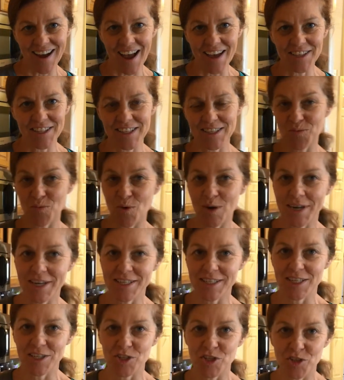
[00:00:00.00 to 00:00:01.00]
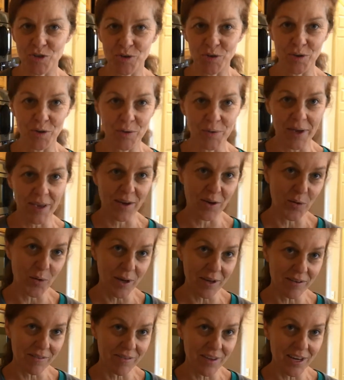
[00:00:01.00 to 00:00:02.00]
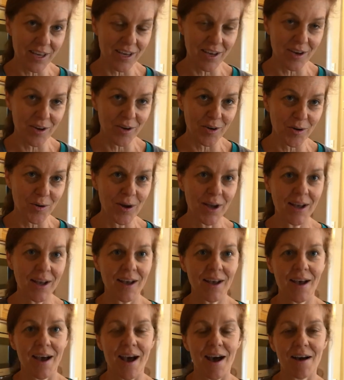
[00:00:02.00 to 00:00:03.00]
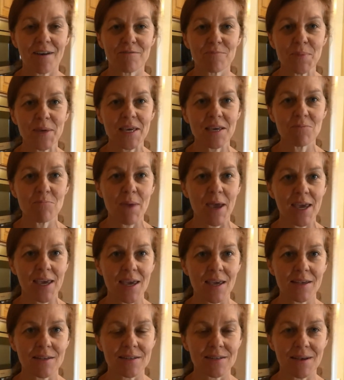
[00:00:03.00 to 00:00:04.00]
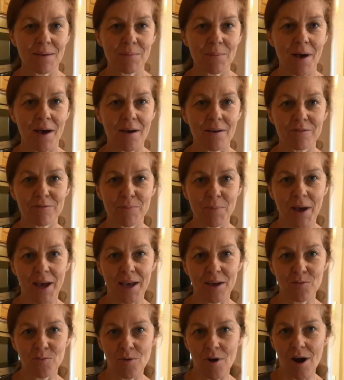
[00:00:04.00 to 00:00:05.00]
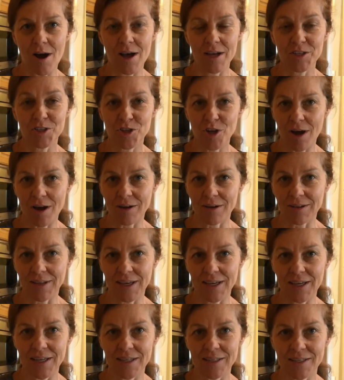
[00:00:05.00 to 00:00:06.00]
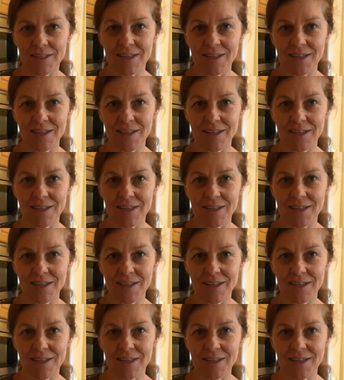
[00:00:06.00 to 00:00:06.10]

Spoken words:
I just wanted to show you a quick video of me making some of my raw chocolate.